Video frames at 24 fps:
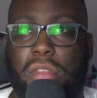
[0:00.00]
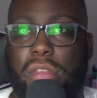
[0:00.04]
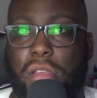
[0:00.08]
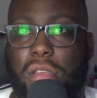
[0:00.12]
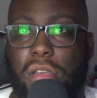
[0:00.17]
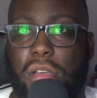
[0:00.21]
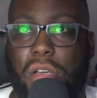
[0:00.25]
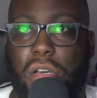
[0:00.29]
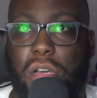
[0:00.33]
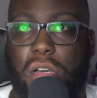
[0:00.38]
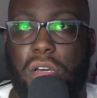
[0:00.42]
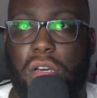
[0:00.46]

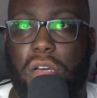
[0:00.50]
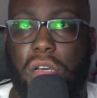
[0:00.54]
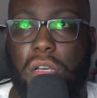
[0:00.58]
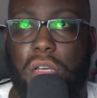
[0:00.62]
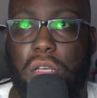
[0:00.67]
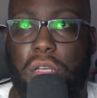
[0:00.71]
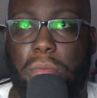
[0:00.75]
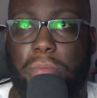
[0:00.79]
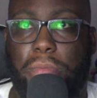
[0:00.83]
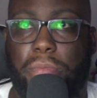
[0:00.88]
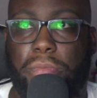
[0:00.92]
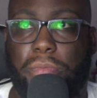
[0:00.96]

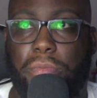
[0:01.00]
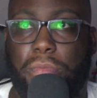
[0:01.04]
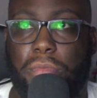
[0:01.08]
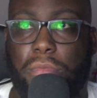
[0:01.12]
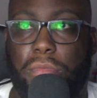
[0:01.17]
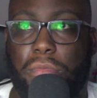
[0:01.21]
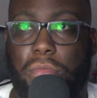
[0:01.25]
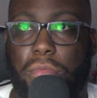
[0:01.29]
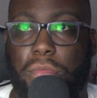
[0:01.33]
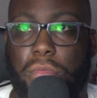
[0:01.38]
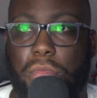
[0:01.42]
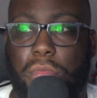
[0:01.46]
Um,
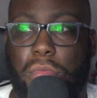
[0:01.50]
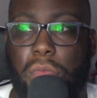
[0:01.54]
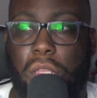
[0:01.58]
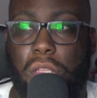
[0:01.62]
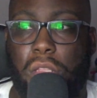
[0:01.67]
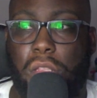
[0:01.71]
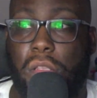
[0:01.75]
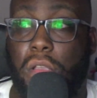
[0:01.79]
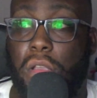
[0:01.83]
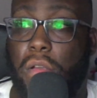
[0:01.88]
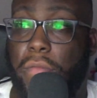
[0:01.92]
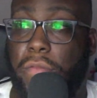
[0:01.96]

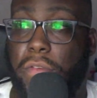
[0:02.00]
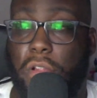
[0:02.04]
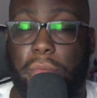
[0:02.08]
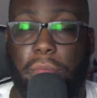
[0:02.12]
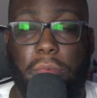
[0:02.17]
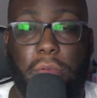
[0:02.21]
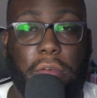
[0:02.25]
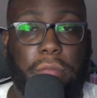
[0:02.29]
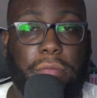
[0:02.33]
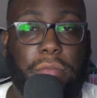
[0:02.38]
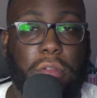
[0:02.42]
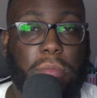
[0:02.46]

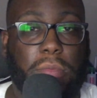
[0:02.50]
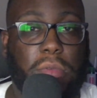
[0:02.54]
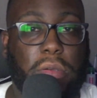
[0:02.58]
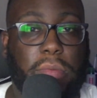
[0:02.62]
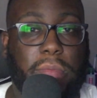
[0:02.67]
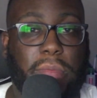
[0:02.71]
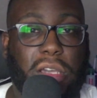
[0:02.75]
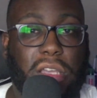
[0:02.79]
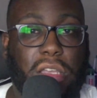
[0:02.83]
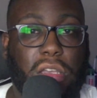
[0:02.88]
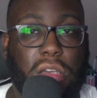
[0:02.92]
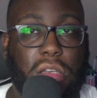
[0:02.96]
follow me on
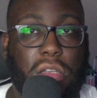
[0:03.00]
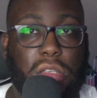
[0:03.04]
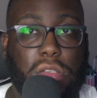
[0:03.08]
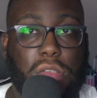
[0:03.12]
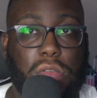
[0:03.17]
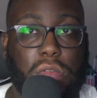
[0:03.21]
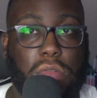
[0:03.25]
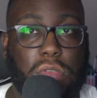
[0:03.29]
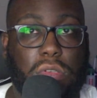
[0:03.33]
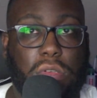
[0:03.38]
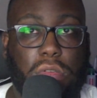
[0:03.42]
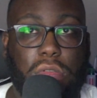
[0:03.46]
my
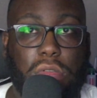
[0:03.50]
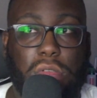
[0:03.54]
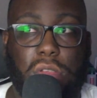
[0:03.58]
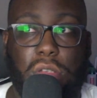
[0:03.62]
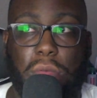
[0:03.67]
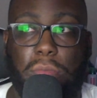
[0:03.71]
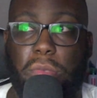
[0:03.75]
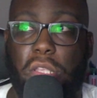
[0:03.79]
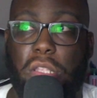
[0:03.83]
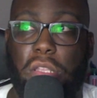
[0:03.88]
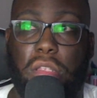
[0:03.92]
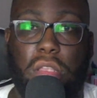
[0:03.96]
socials. I
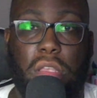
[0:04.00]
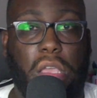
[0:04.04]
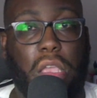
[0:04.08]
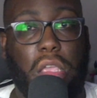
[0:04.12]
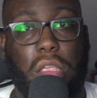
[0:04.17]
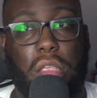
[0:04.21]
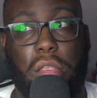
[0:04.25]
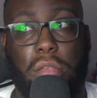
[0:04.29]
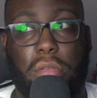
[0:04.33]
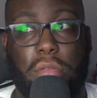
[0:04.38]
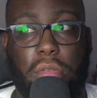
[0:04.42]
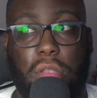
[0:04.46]
mean, hey,
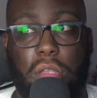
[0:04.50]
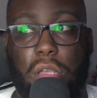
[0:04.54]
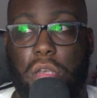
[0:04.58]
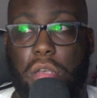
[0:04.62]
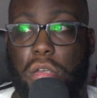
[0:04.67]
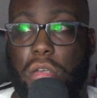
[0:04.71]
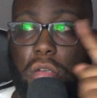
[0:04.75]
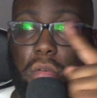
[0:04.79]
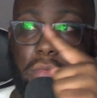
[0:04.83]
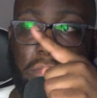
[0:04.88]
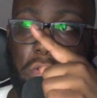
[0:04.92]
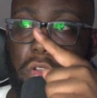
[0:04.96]

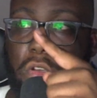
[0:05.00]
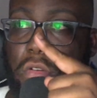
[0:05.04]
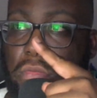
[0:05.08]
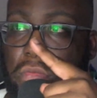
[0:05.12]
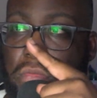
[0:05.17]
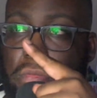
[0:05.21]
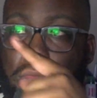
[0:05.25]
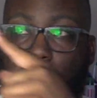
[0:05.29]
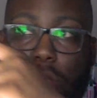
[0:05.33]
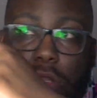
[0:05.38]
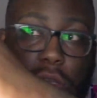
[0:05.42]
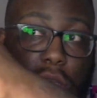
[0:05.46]
nope,
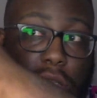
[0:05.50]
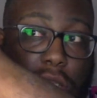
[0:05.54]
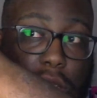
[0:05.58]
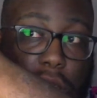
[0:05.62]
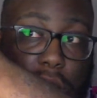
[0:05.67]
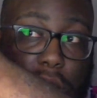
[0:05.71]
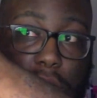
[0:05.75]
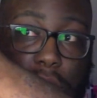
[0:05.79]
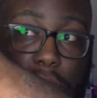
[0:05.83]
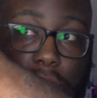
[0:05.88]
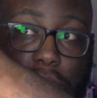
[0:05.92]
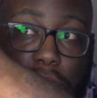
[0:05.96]
you can see
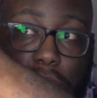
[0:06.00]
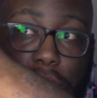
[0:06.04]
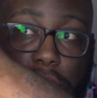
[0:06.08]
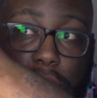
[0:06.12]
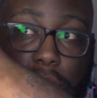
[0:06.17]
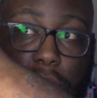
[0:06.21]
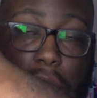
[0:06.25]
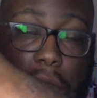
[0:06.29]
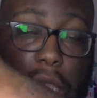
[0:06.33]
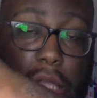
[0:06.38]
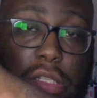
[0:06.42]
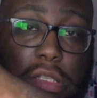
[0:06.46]
it.
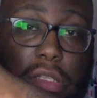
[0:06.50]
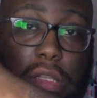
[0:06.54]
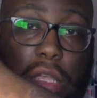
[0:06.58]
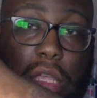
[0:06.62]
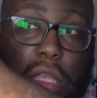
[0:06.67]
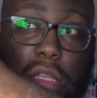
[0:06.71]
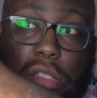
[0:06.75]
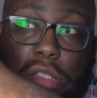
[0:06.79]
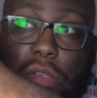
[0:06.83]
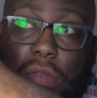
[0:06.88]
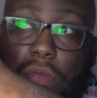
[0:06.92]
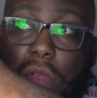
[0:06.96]

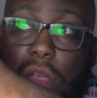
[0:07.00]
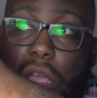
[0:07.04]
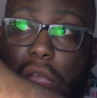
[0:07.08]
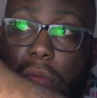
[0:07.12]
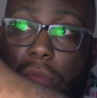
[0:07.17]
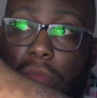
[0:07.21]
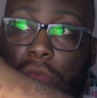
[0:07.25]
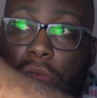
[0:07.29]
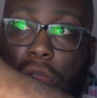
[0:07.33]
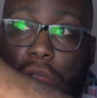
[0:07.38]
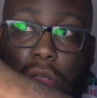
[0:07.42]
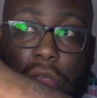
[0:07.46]
Instagram,
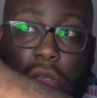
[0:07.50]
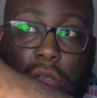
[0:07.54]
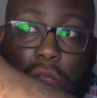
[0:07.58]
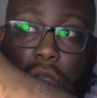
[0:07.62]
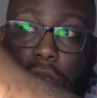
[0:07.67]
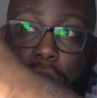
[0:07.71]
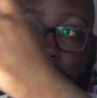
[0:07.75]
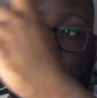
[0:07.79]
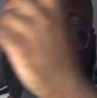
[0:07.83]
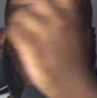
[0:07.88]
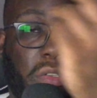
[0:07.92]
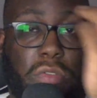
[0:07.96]

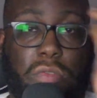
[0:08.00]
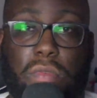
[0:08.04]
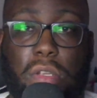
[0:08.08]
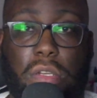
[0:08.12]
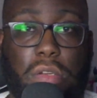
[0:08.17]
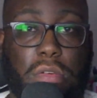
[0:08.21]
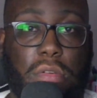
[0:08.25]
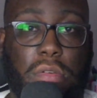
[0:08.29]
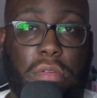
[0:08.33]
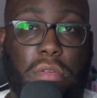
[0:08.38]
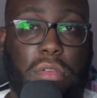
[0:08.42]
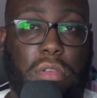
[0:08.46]

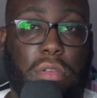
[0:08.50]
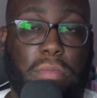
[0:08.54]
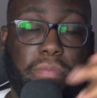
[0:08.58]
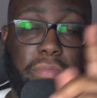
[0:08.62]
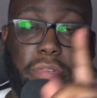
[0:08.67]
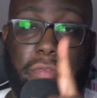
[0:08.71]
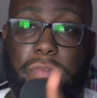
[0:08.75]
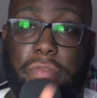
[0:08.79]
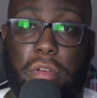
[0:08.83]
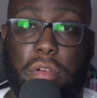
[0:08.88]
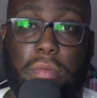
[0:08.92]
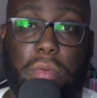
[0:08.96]
Twitter,
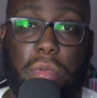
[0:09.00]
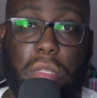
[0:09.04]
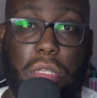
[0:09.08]
preferably